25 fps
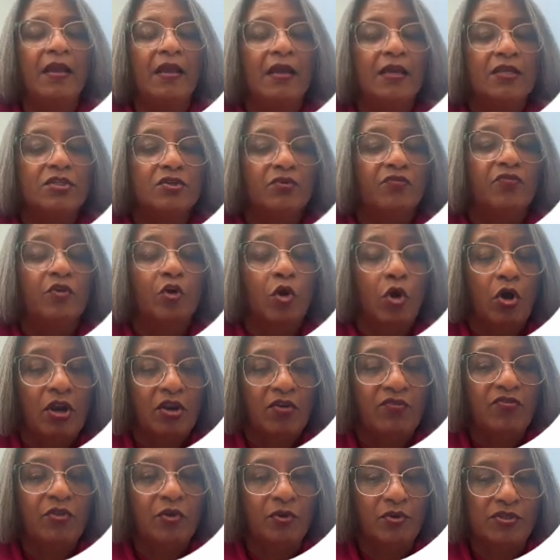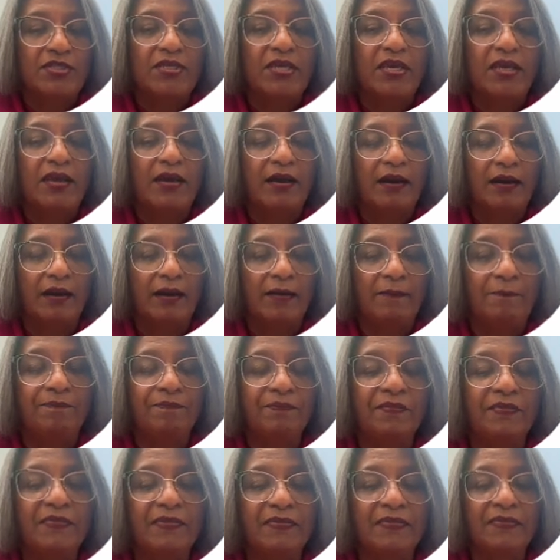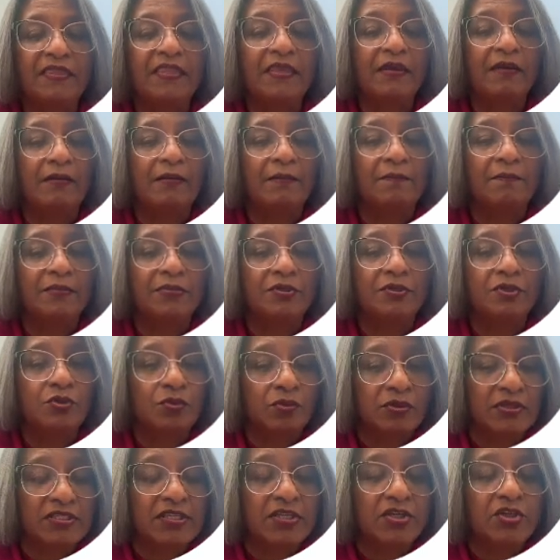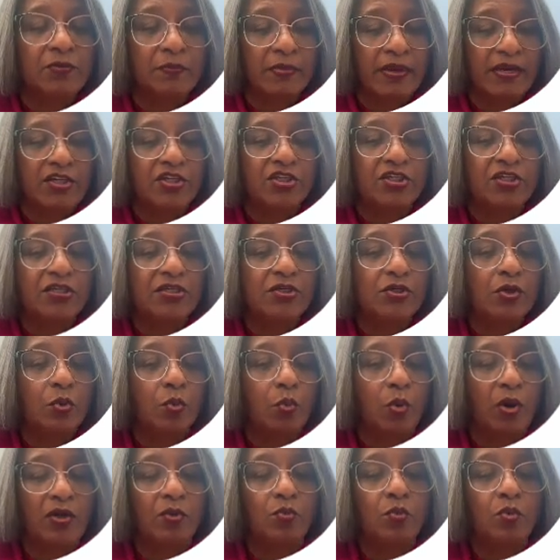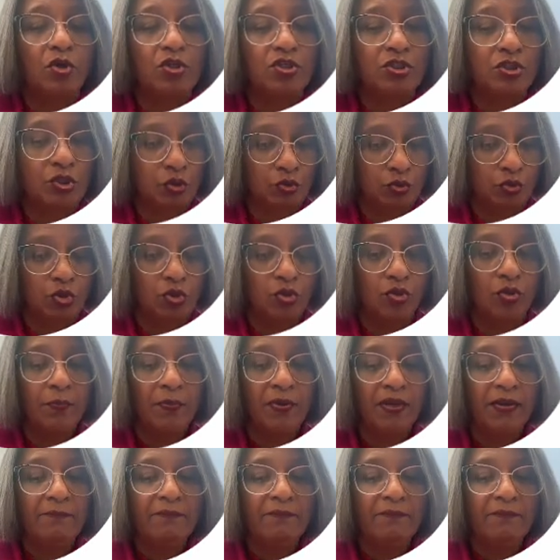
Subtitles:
So for all of those, the tools that you mentioned, one was YouTube,